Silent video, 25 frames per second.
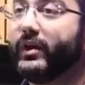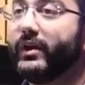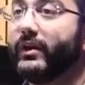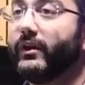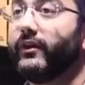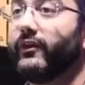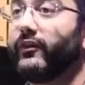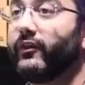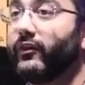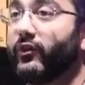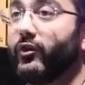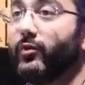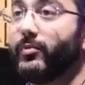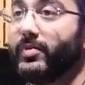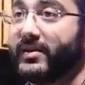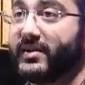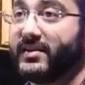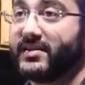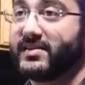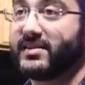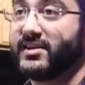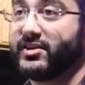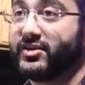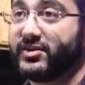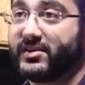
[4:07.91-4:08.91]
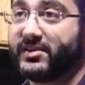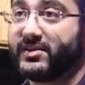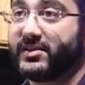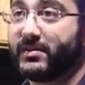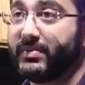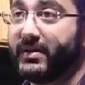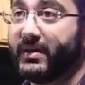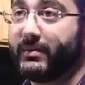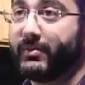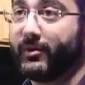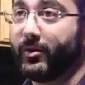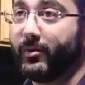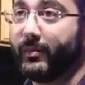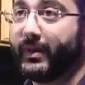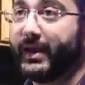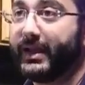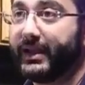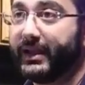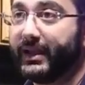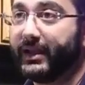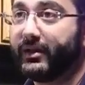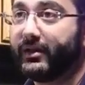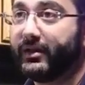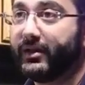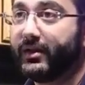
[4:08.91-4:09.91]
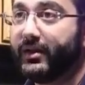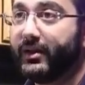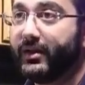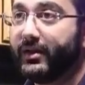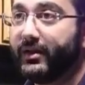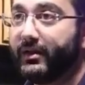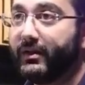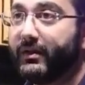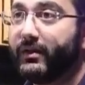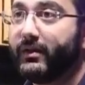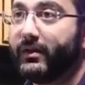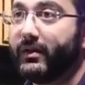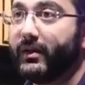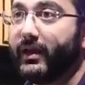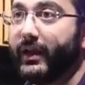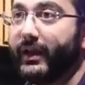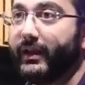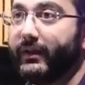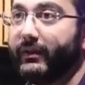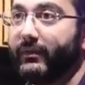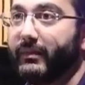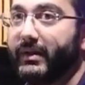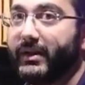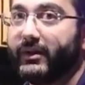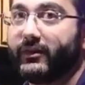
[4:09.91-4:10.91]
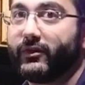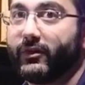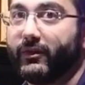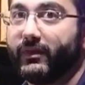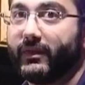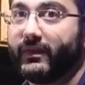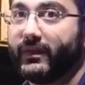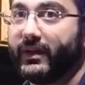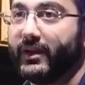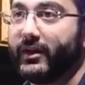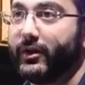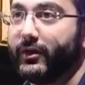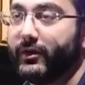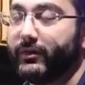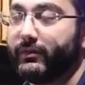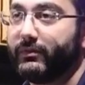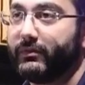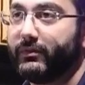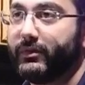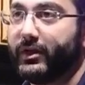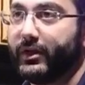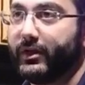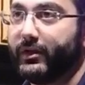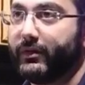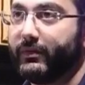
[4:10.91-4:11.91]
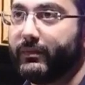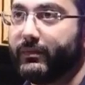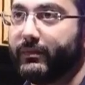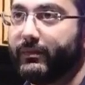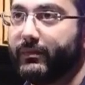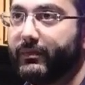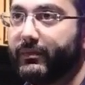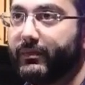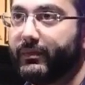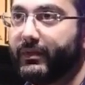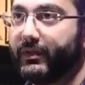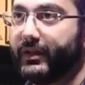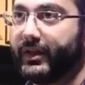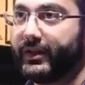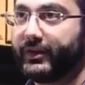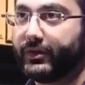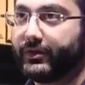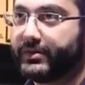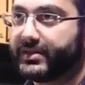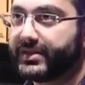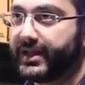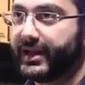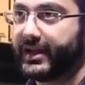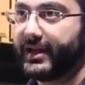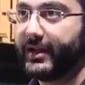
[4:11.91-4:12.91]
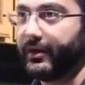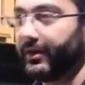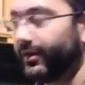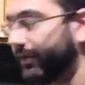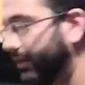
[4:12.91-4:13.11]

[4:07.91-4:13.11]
really stupid decisions that people are making and make sure that they don't, you know, let those get out